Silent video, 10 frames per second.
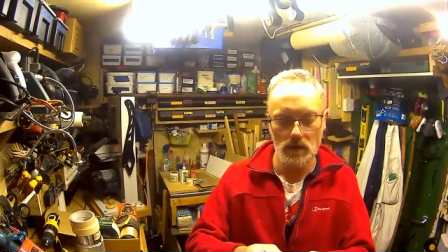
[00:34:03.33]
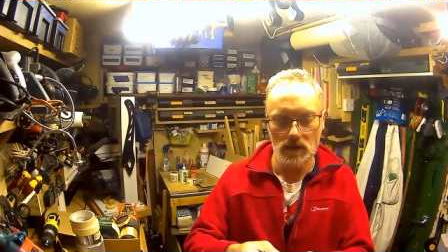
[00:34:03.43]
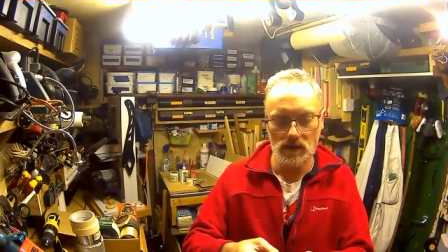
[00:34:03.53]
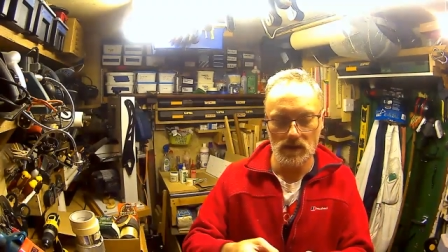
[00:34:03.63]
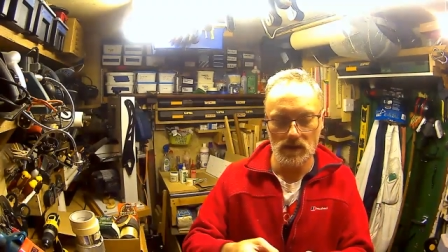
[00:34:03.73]

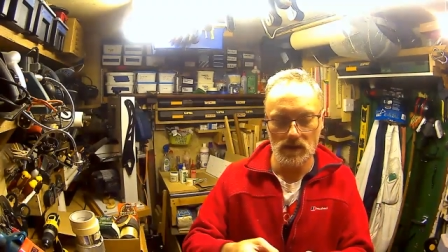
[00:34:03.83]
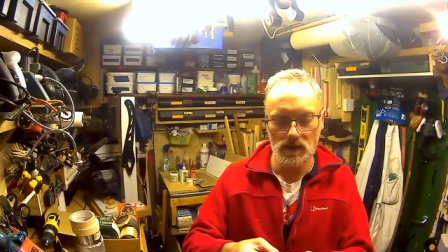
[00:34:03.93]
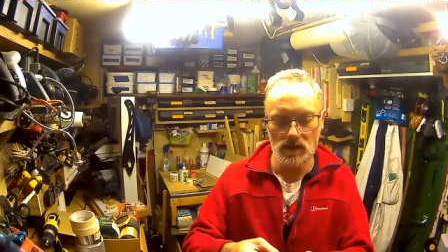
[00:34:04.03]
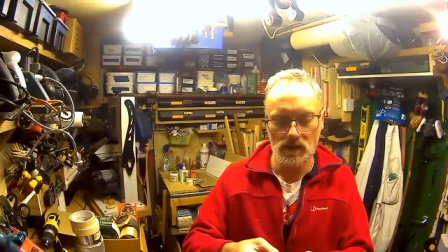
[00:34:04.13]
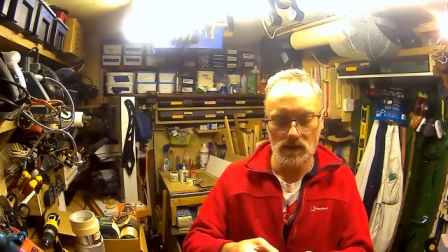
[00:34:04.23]
This one's
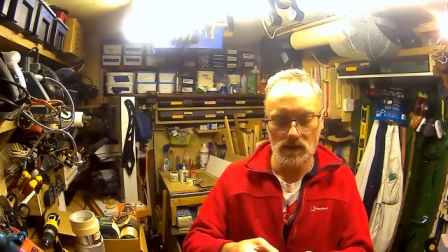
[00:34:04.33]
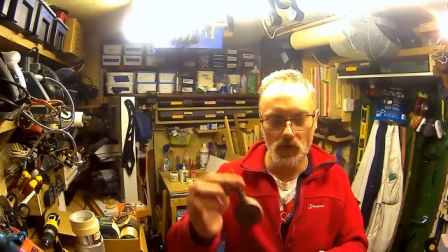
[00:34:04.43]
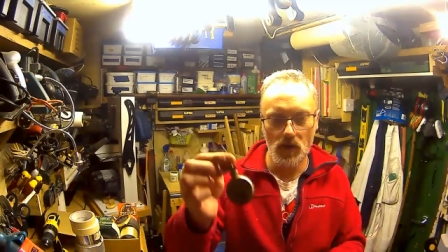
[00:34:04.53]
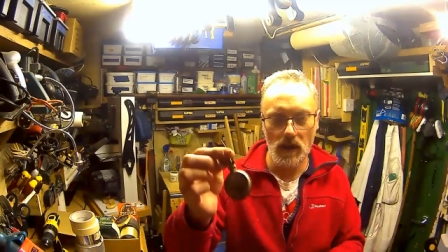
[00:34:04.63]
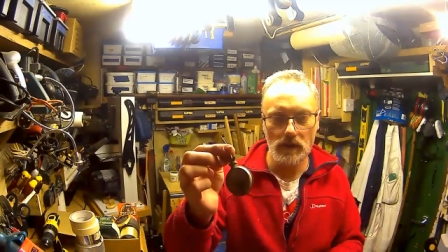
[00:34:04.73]
a
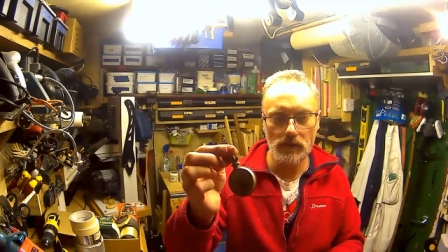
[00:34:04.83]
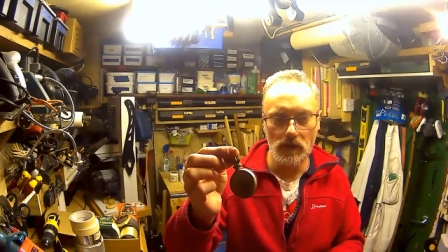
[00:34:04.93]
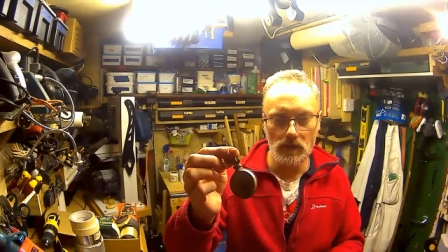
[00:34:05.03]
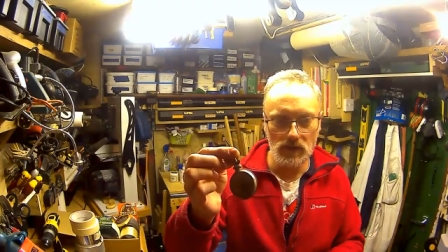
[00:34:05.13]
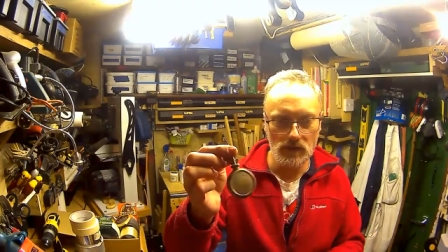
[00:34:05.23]
Royal
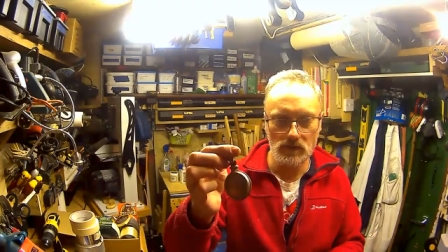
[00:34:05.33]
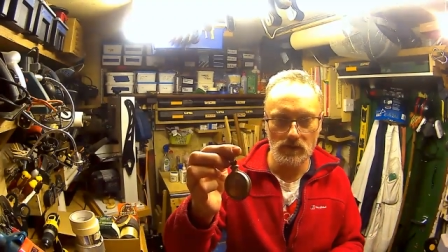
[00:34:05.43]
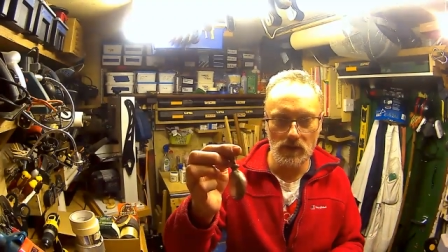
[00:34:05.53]
Enfield.